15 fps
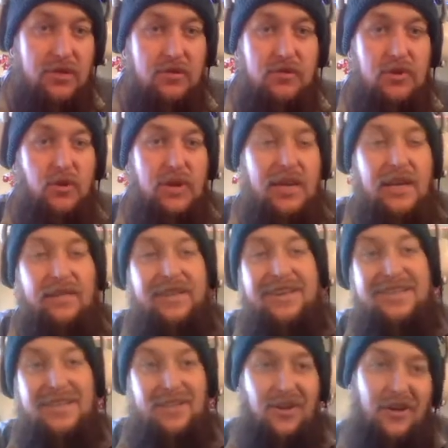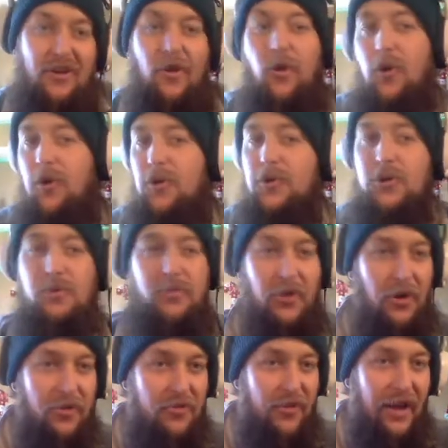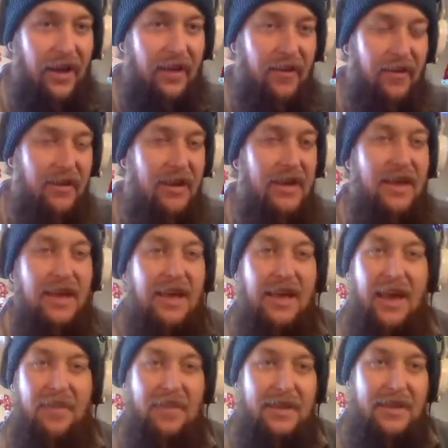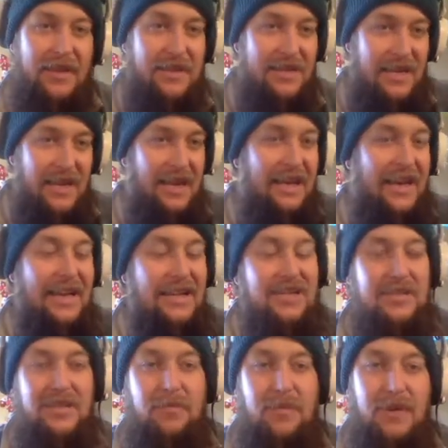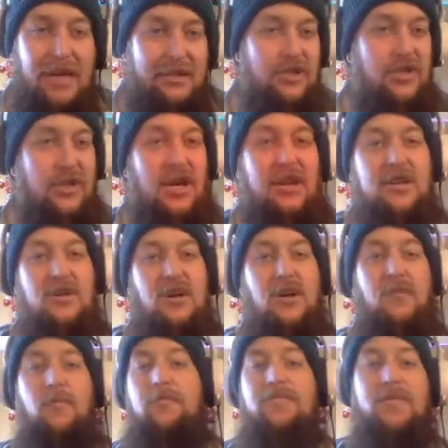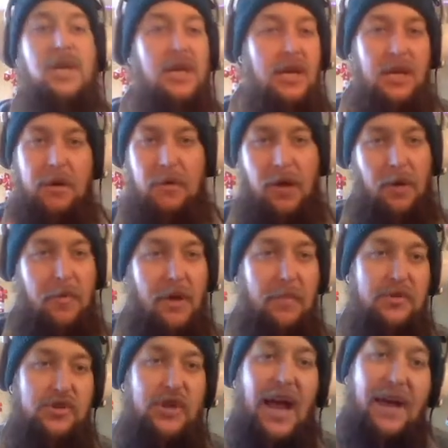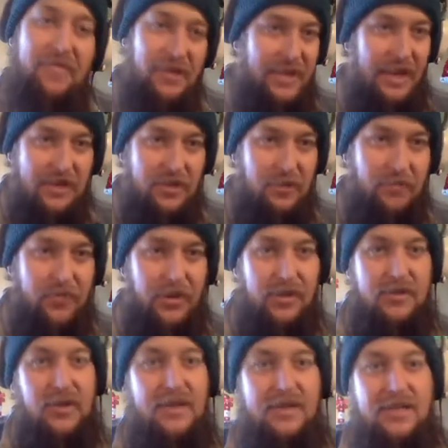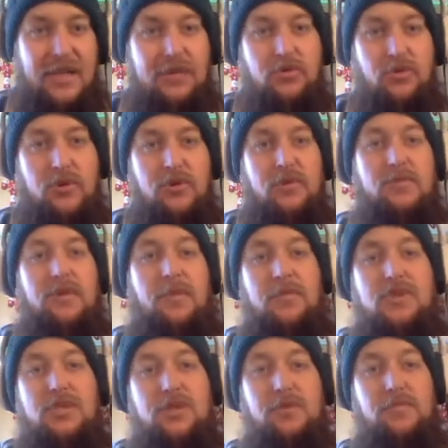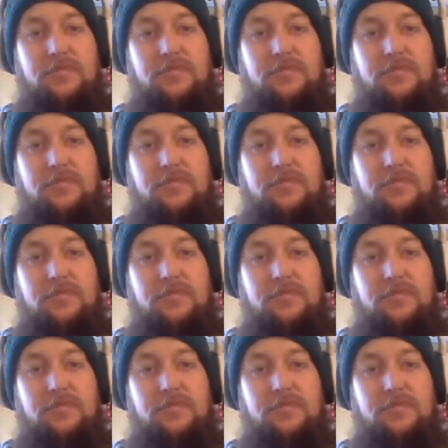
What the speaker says: do it unless I started a whole new profile and then didn't catch them, got the shiny charm, blah blah. But you have to catch them first. Alright, so that's rule number 2.